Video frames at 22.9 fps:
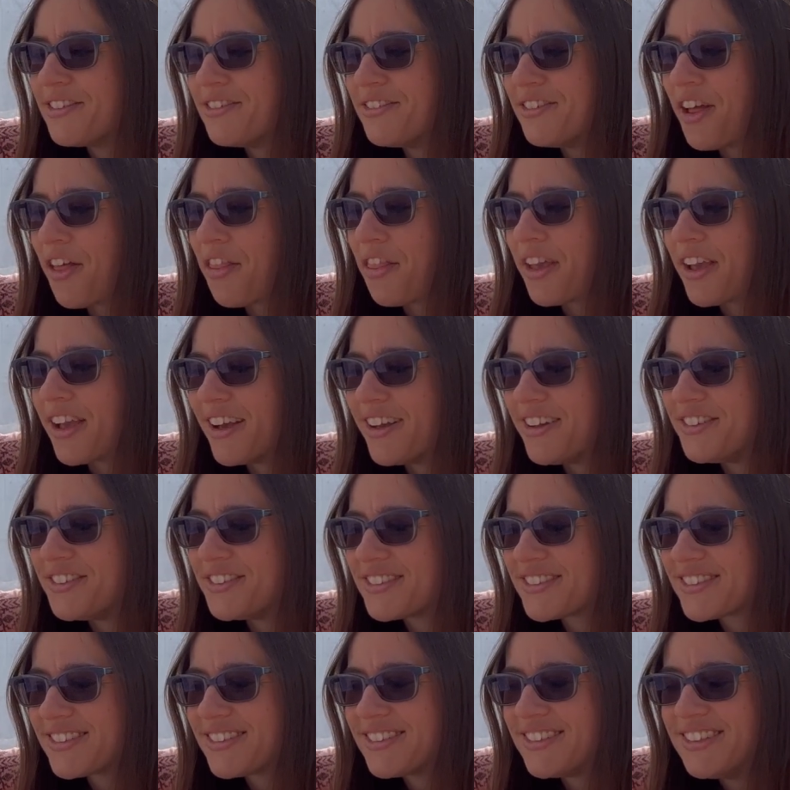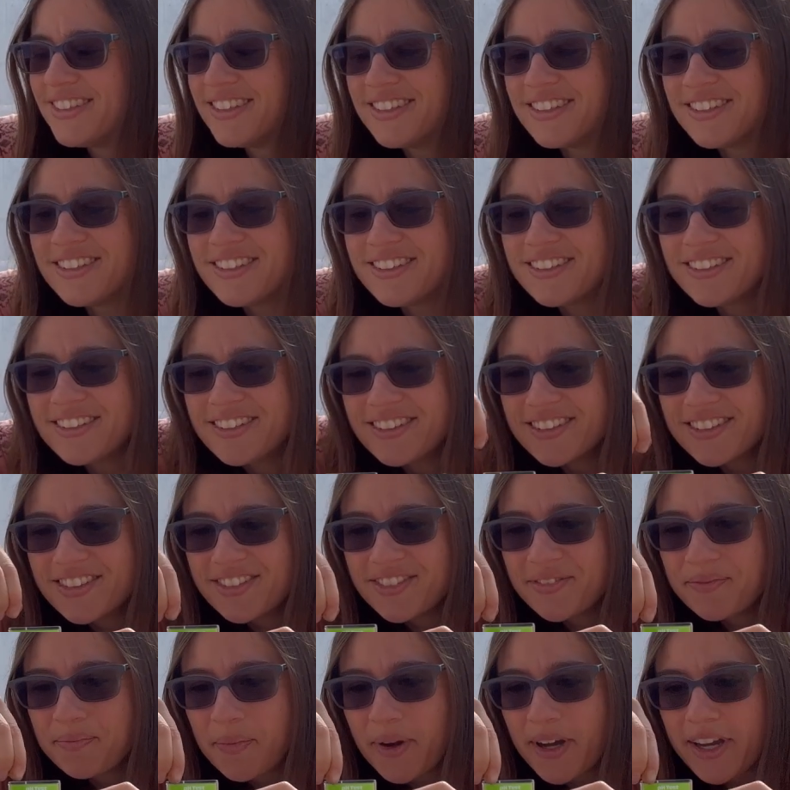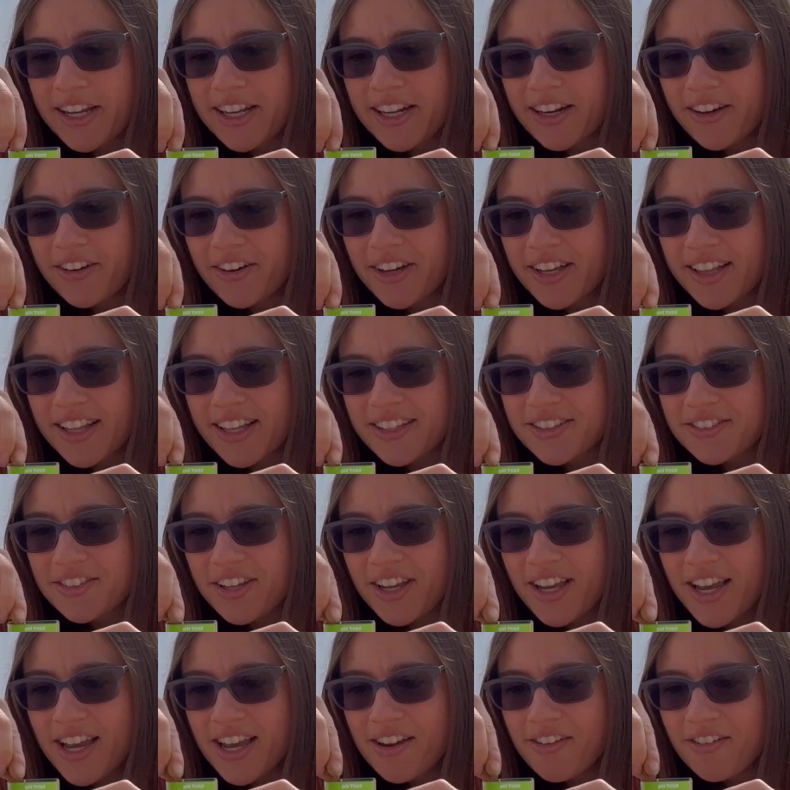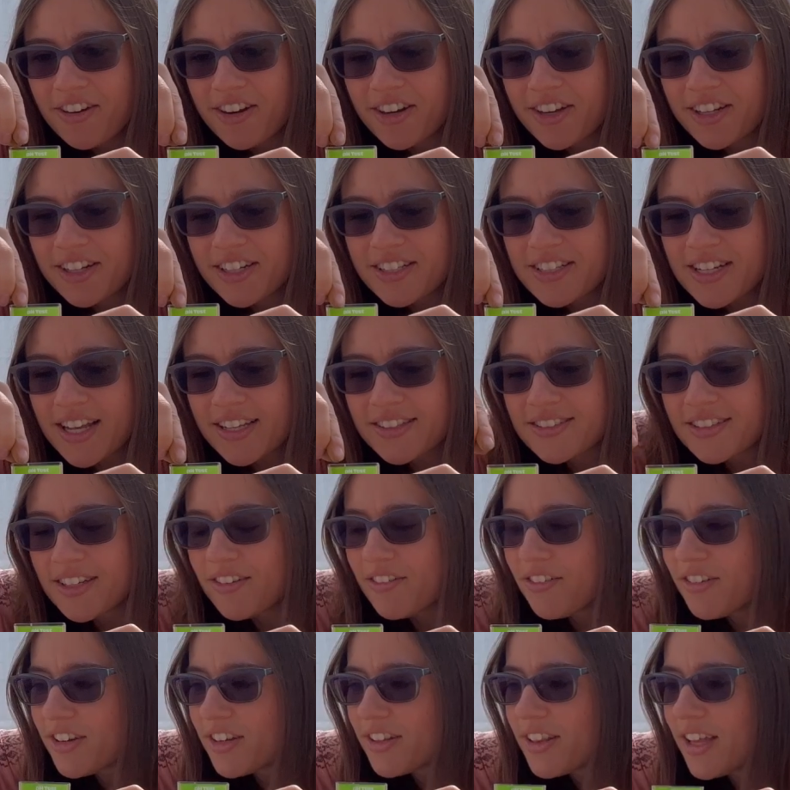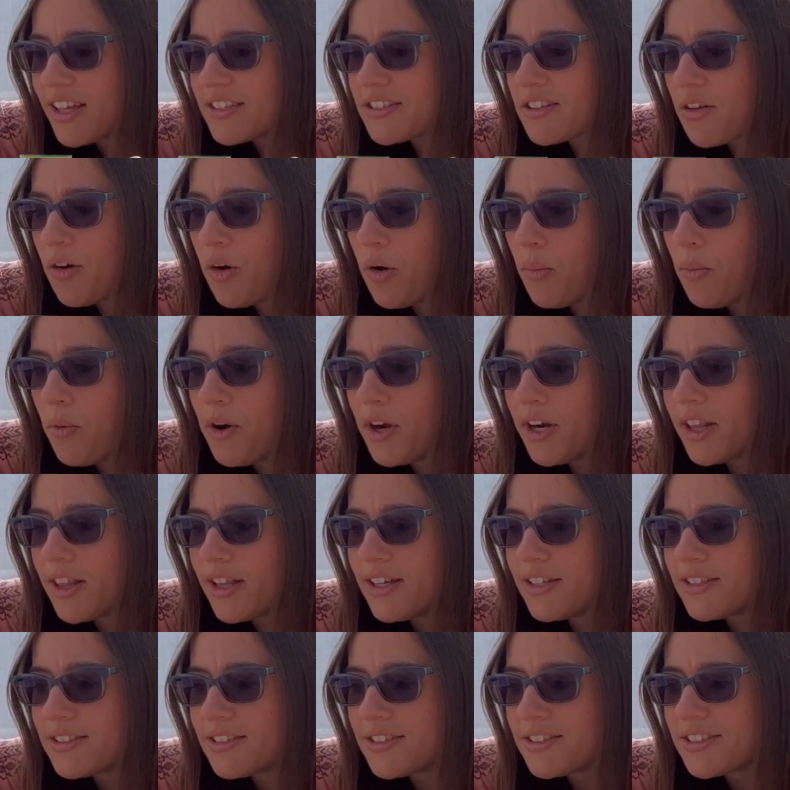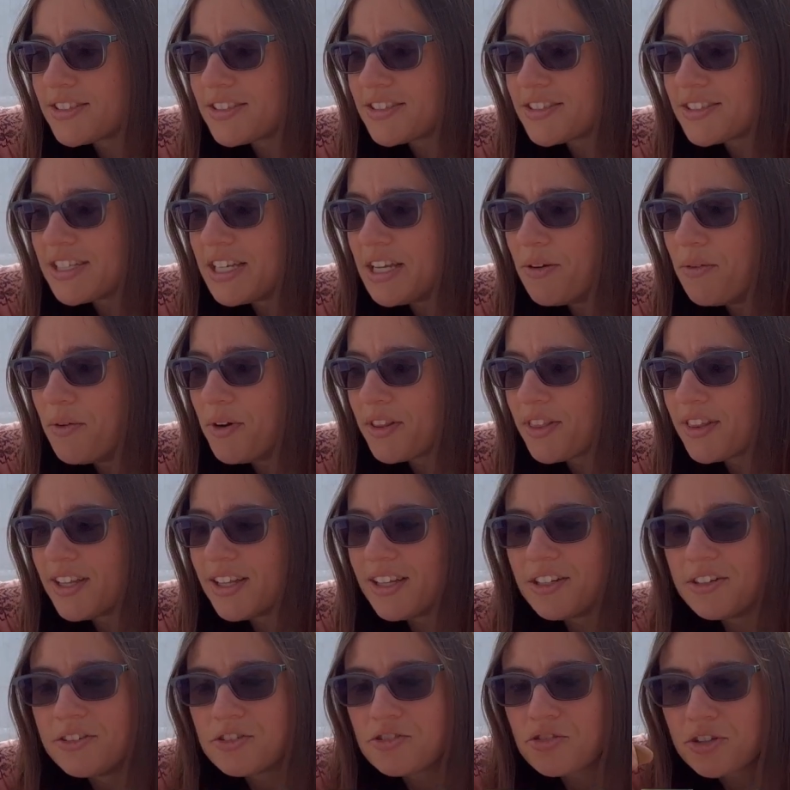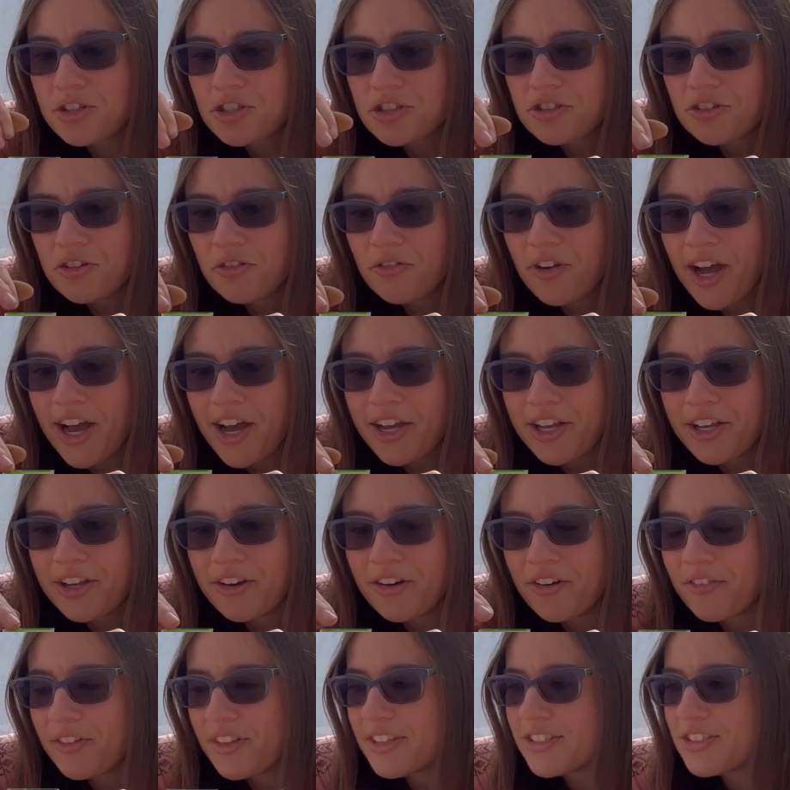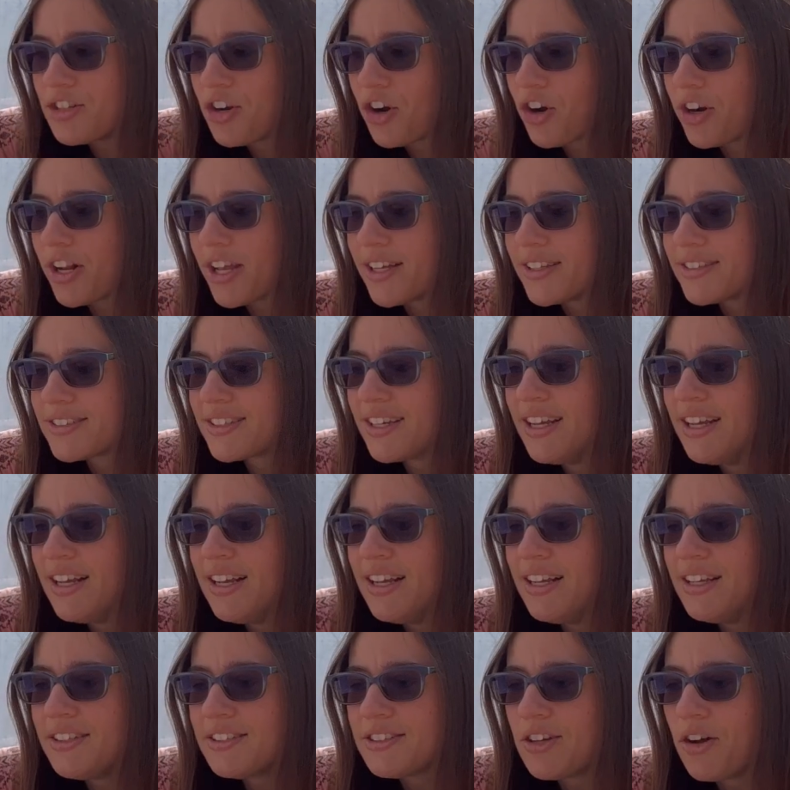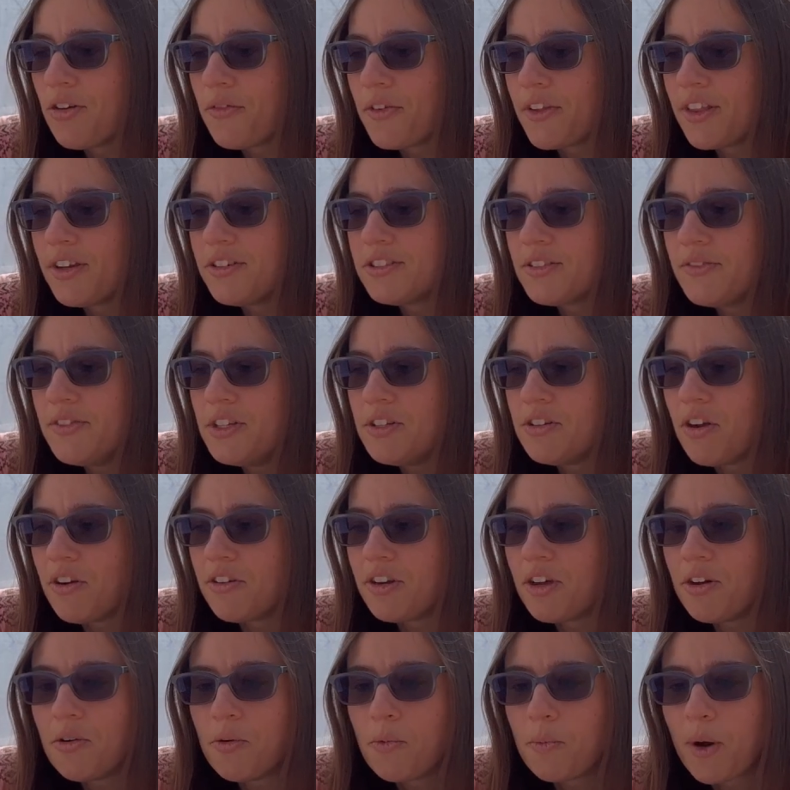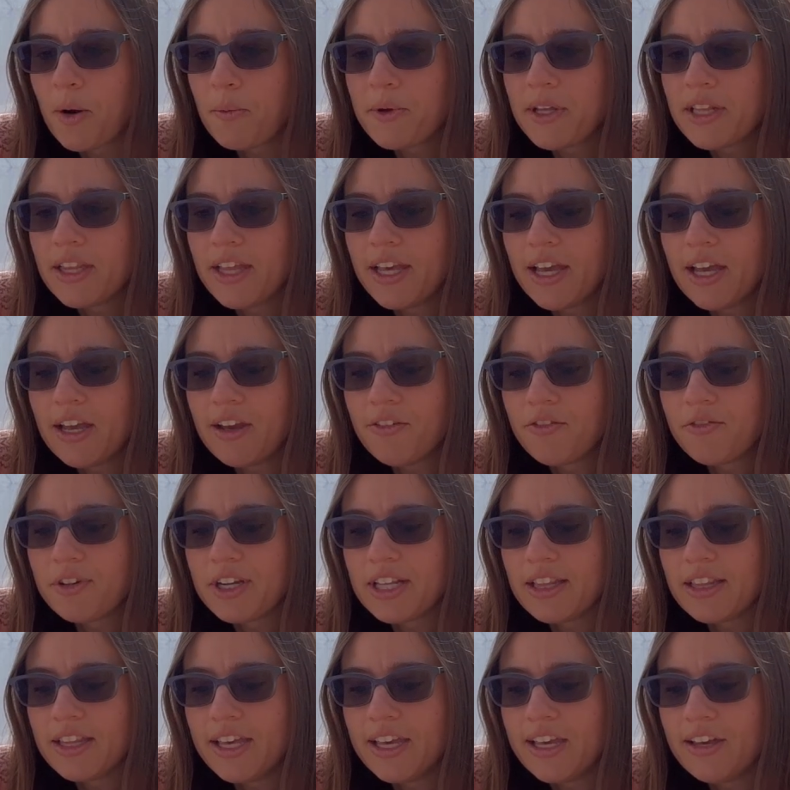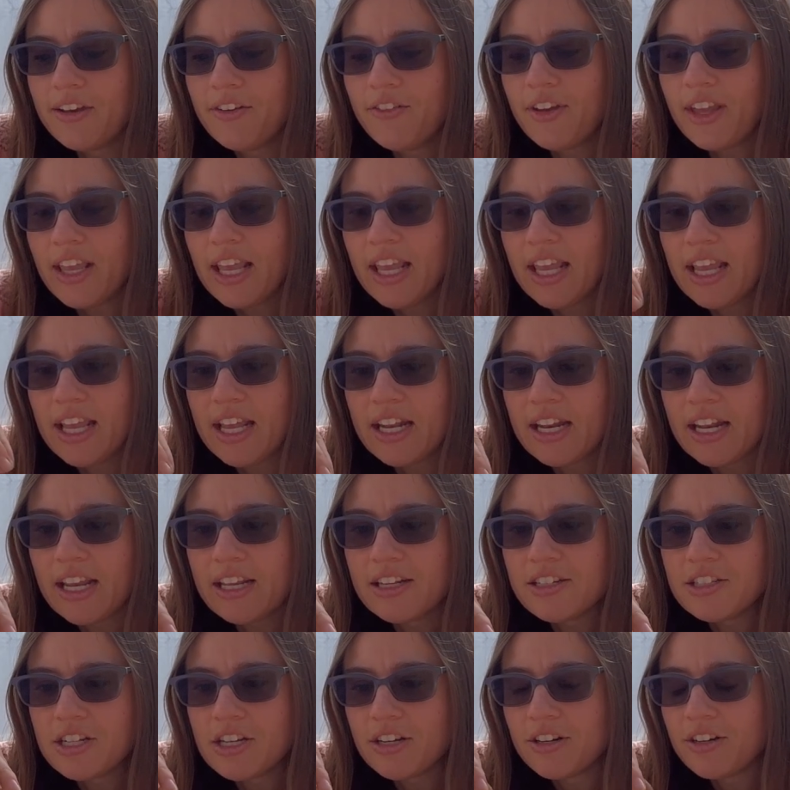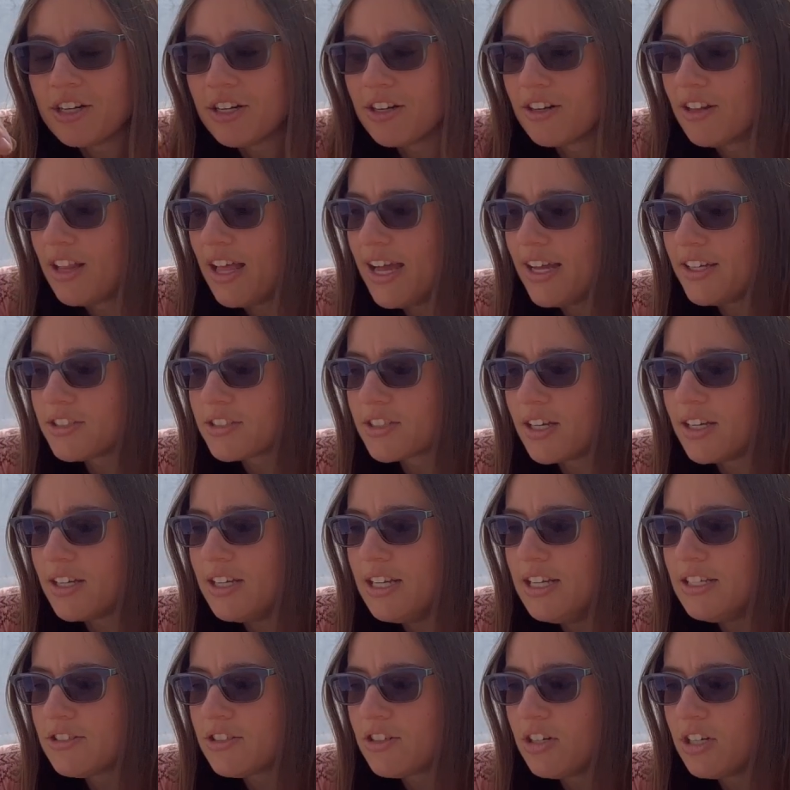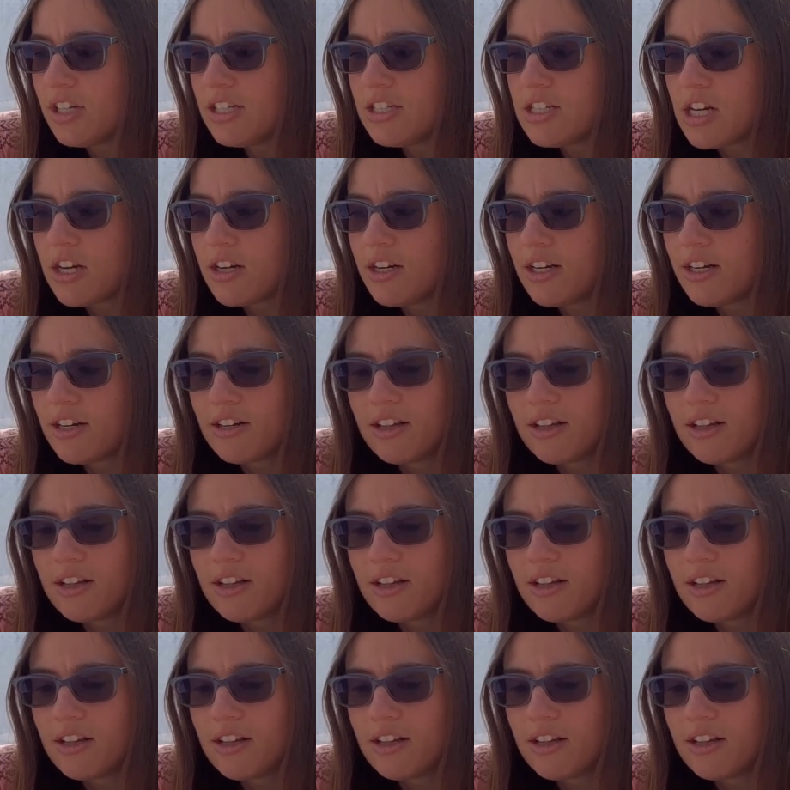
nothing else. But you know what? That's okay. We're going to test it. We're gonna, That's the whole point of this is to see what the nutritional value of this dirt is. So for those of you who don't know where we live, we live in interior Alaska, eastern interior